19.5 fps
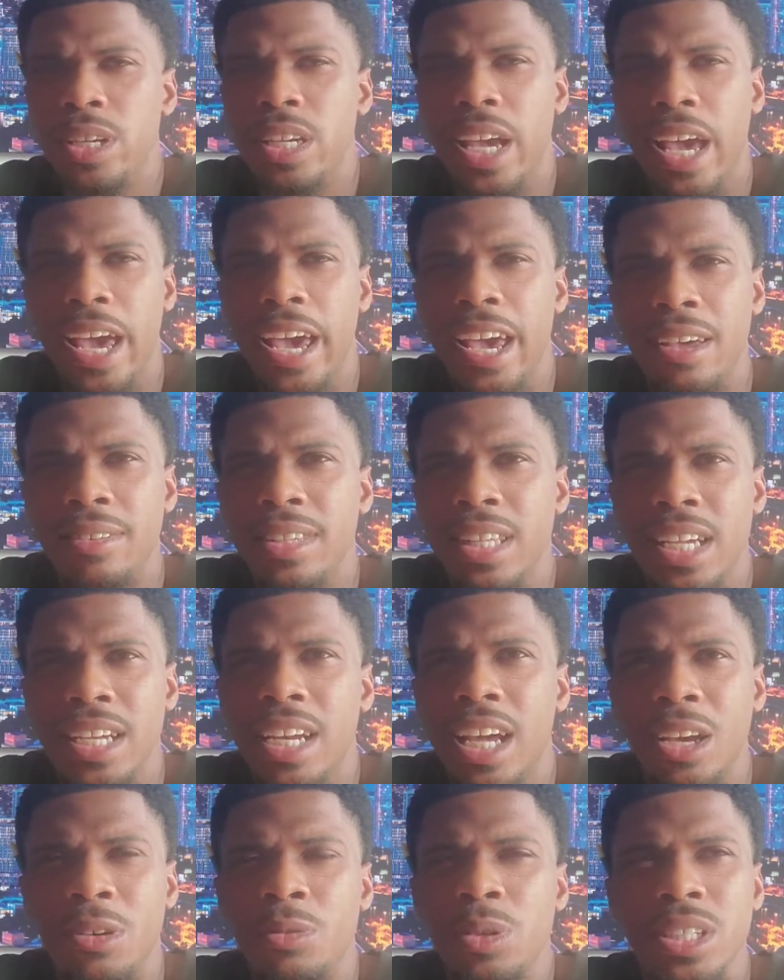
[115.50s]
have that?
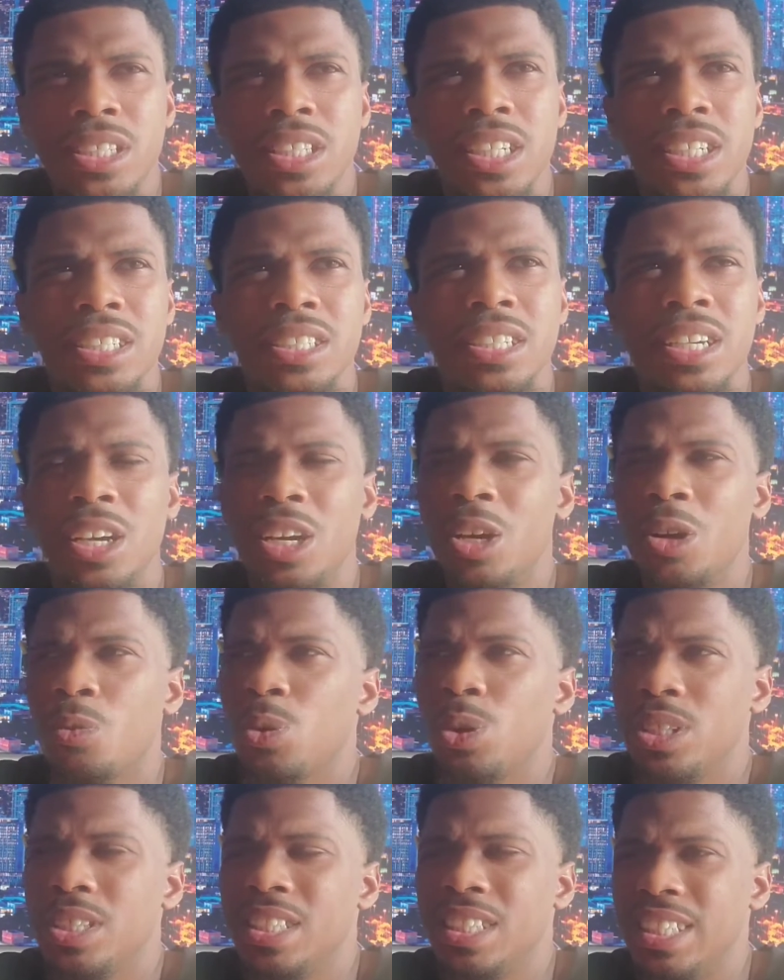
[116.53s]
Like, we just
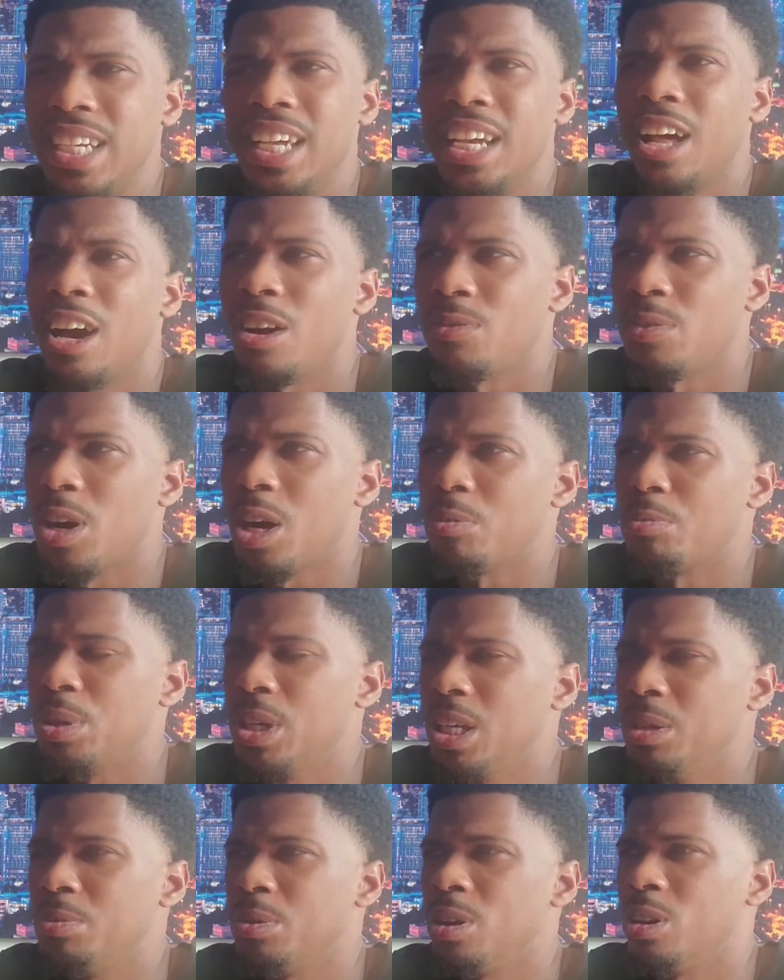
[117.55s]
will sell off our
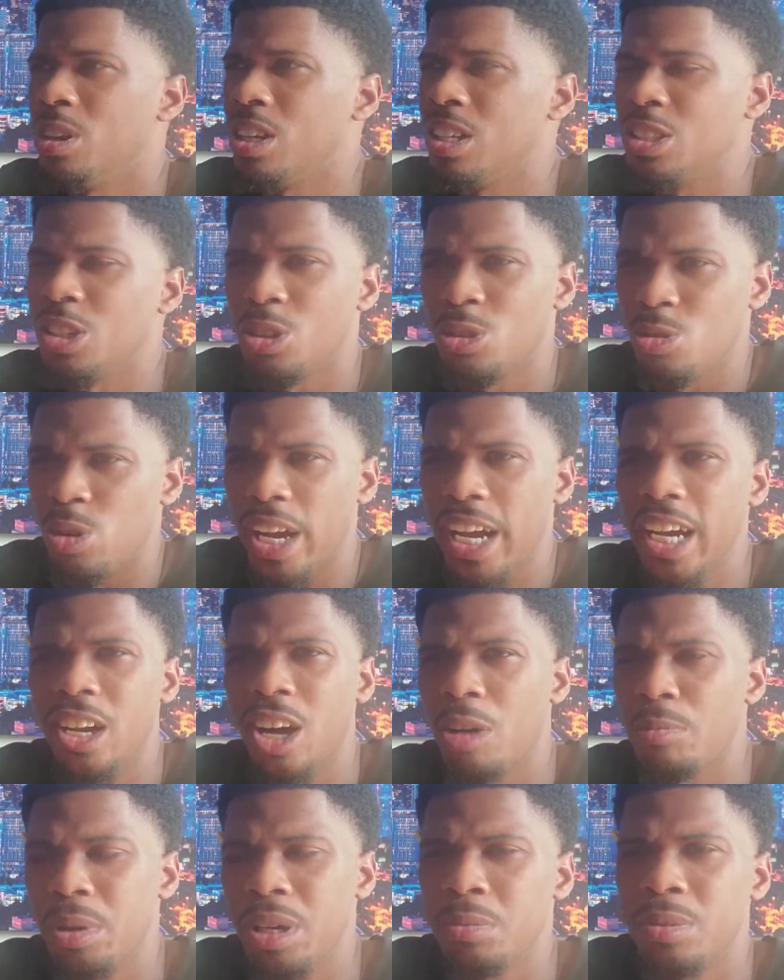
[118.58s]
people or degrade
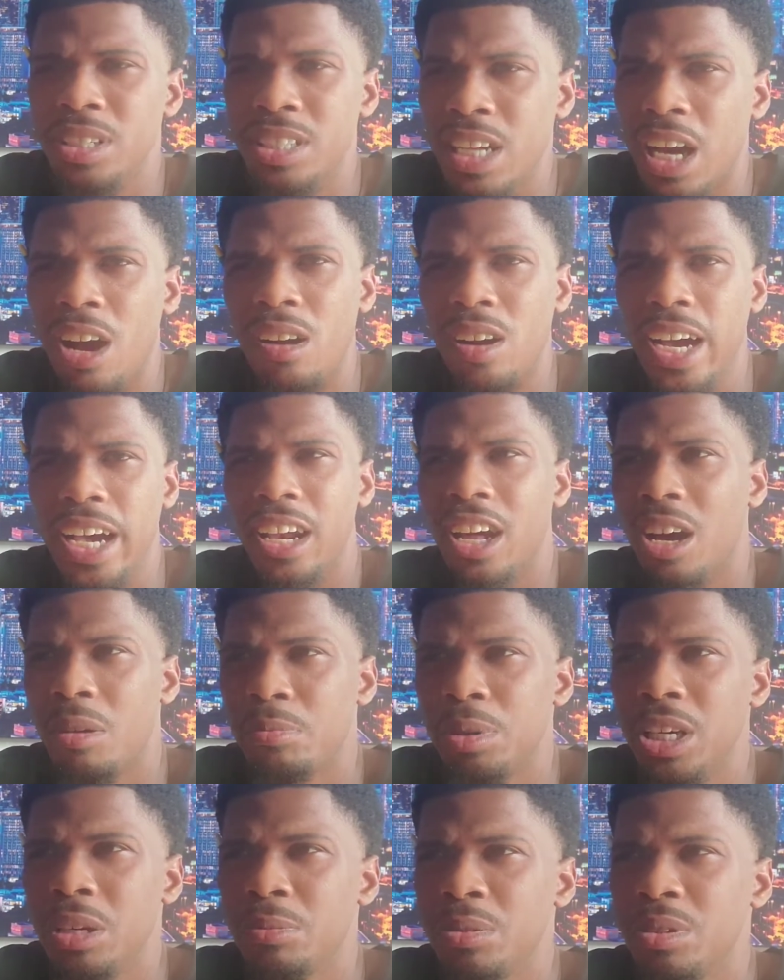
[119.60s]
our people, dog out
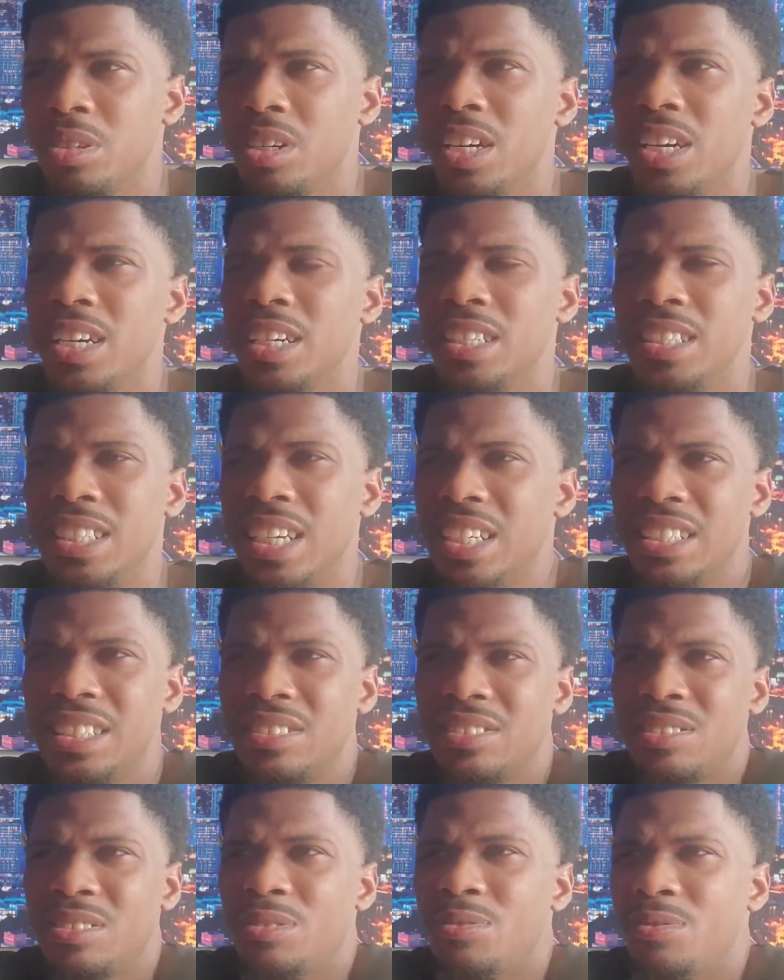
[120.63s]
our people
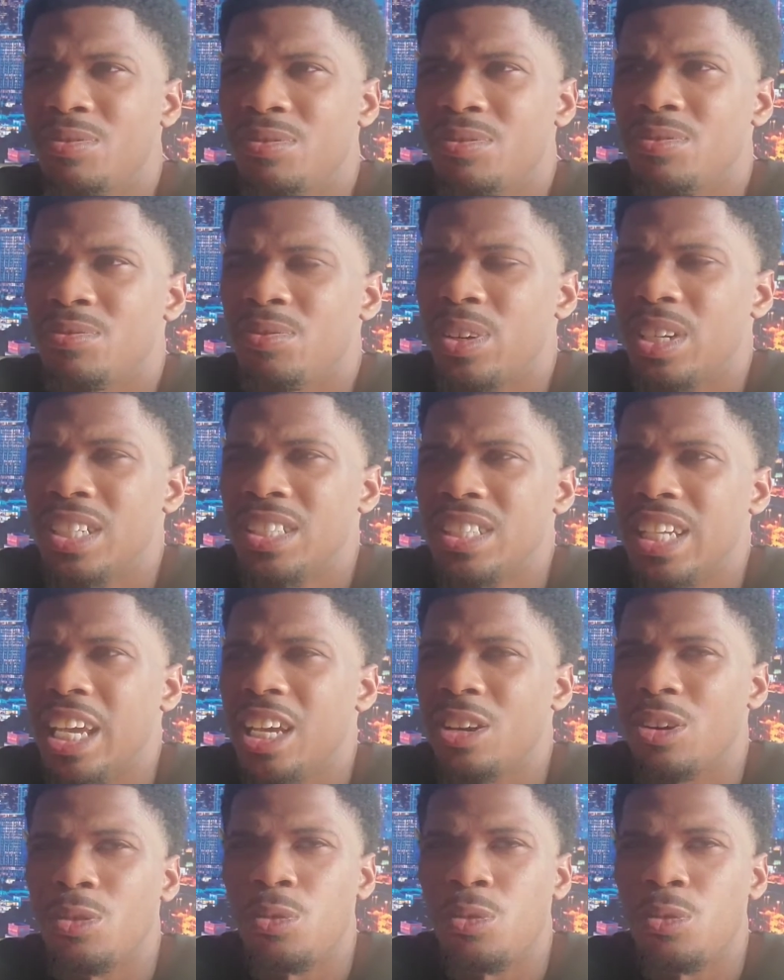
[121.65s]
just for the sake